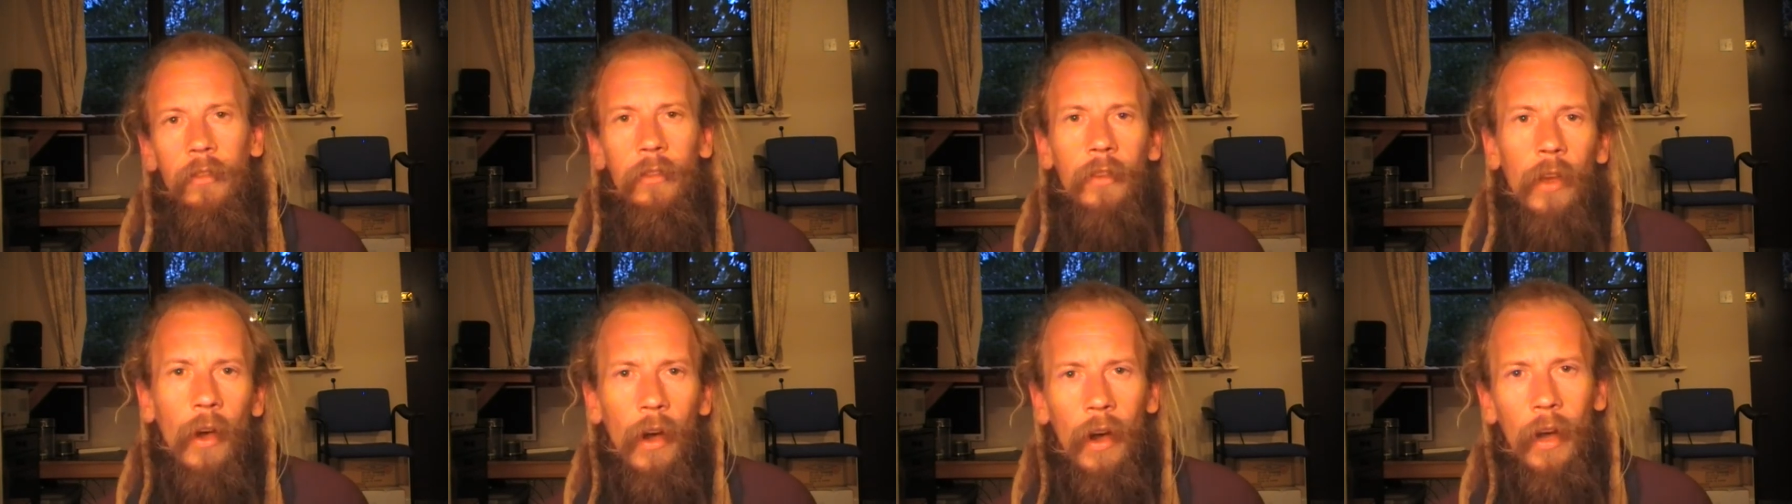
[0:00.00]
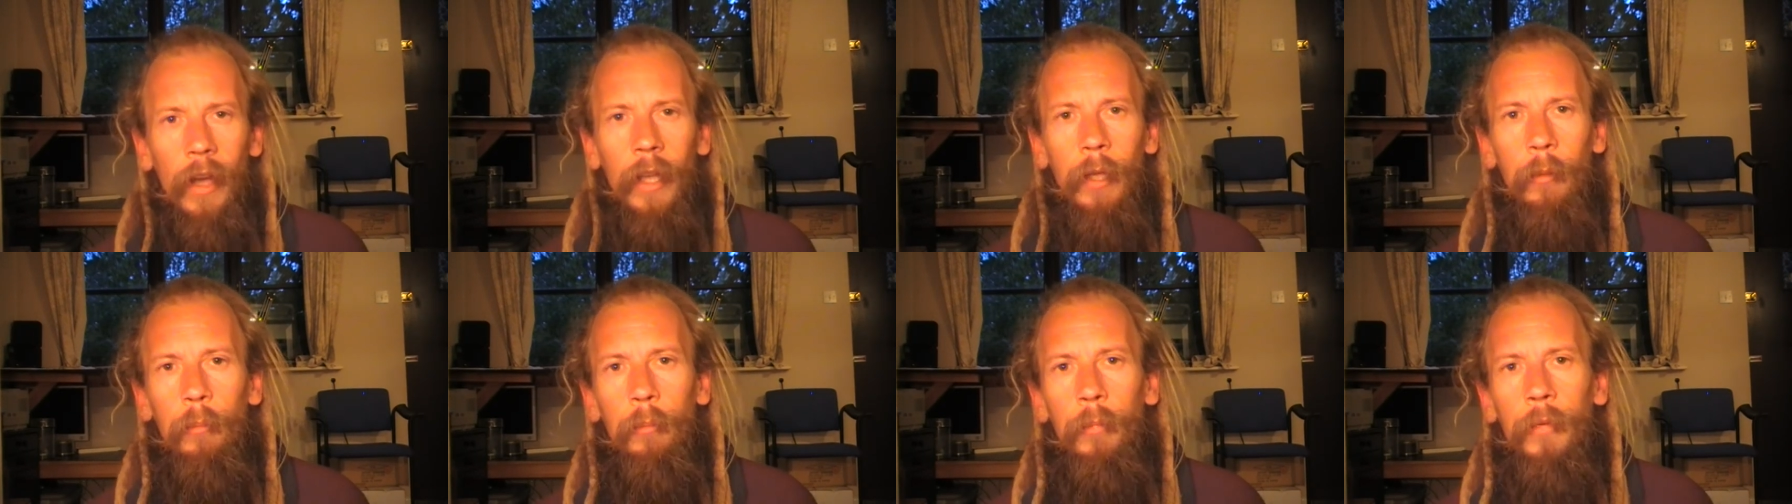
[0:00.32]

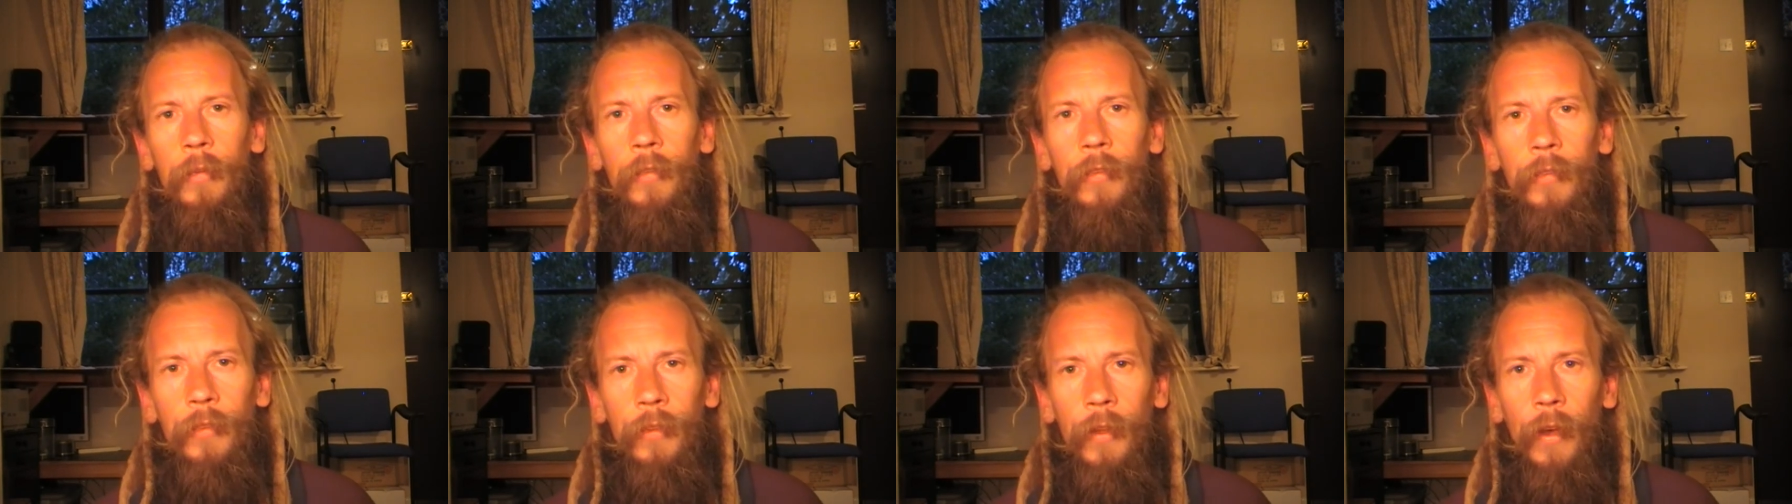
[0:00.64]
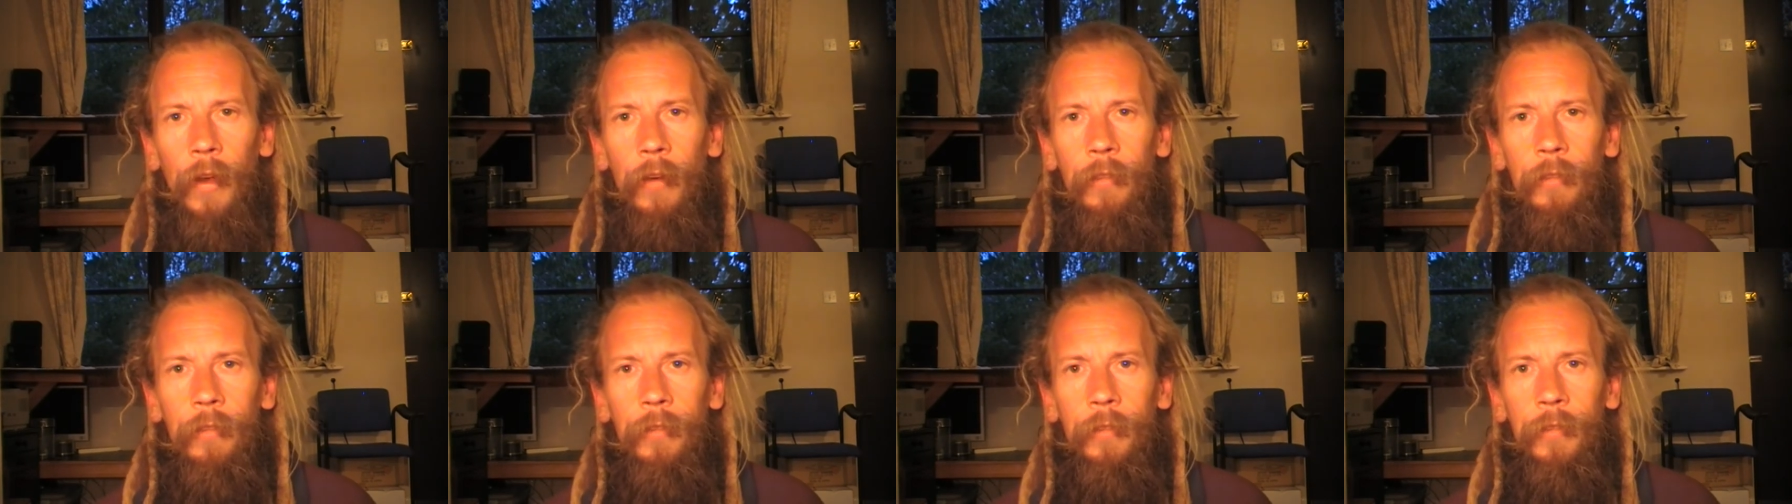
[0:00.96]
type
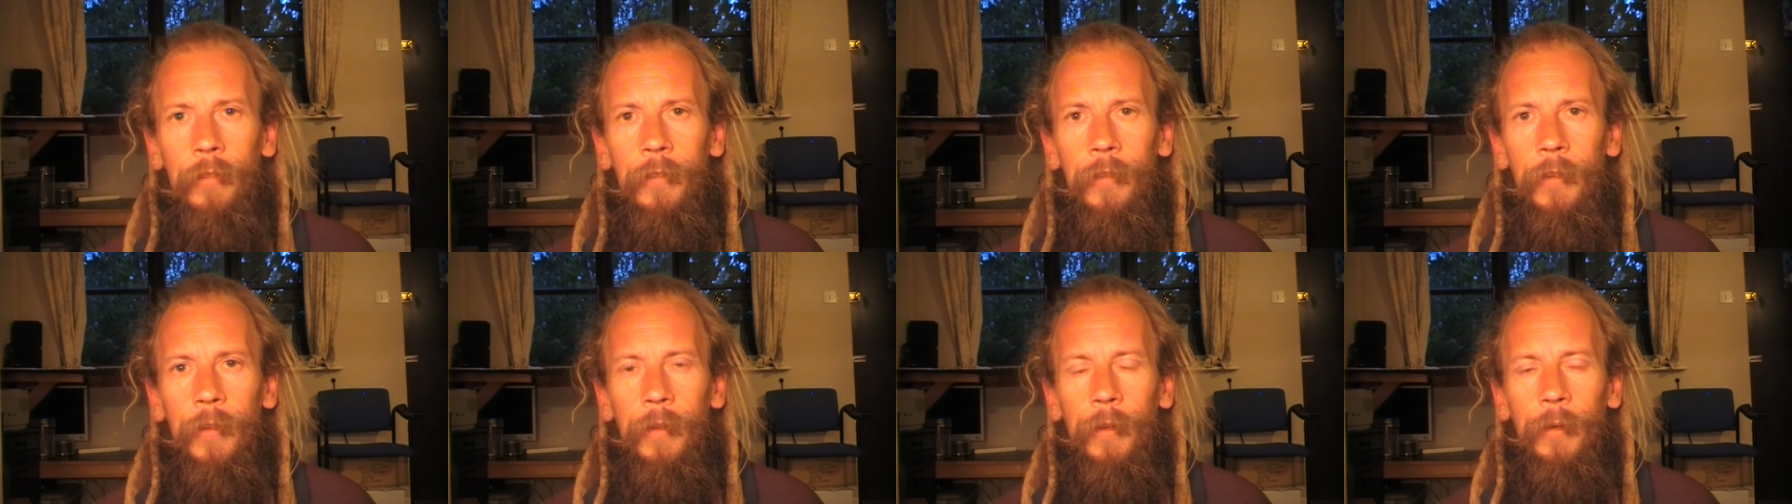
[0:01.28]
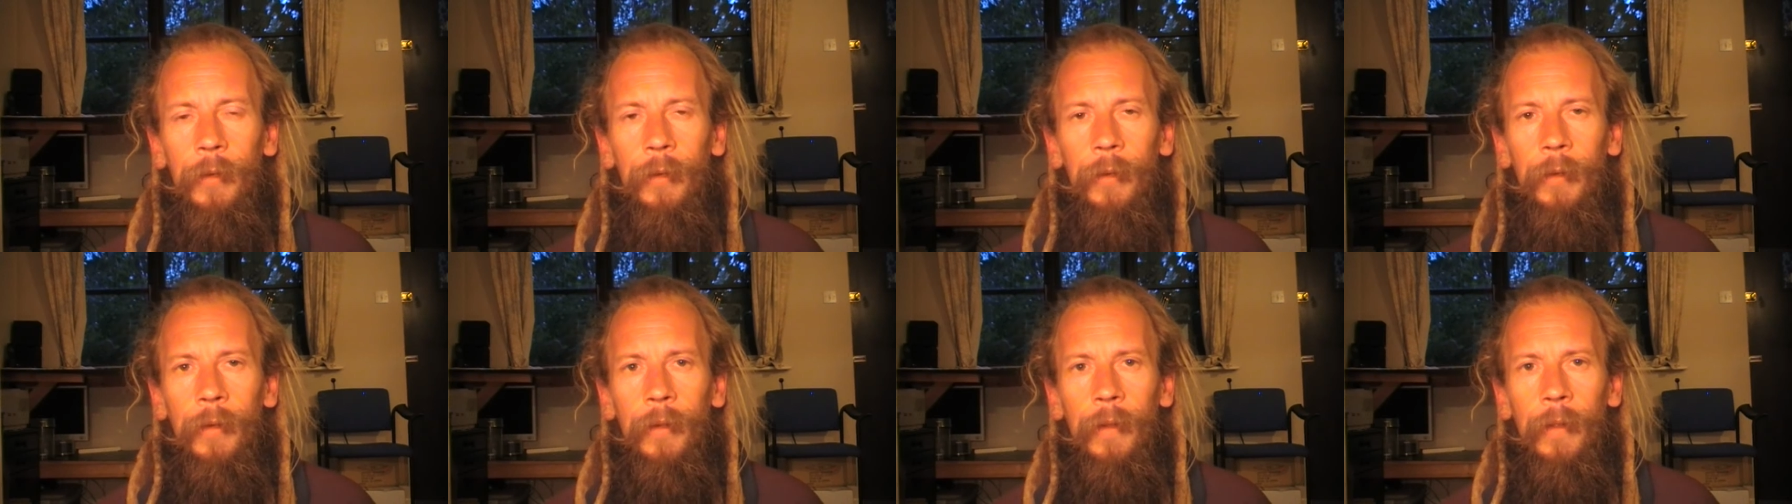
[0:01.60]
stuff to,